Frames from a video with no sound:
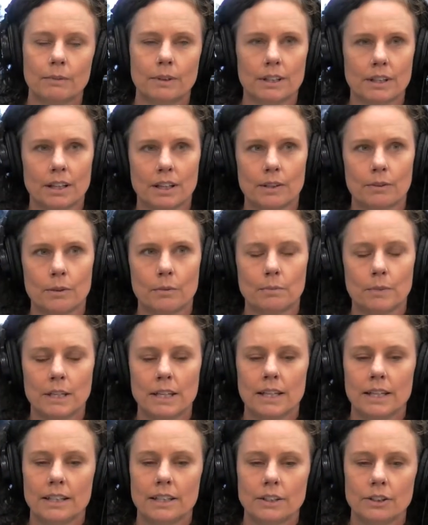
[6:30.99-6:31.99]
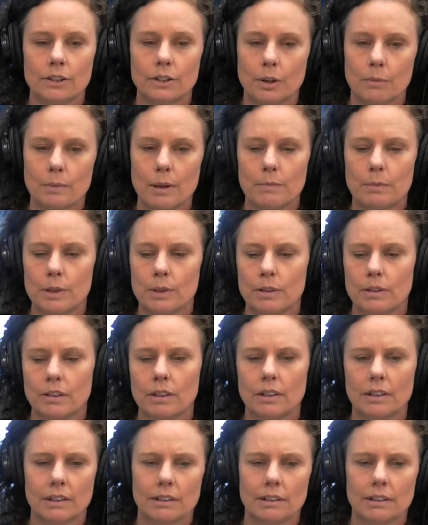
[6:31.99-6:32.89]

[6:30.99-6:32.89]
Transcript: We thought it would be, you know, maybe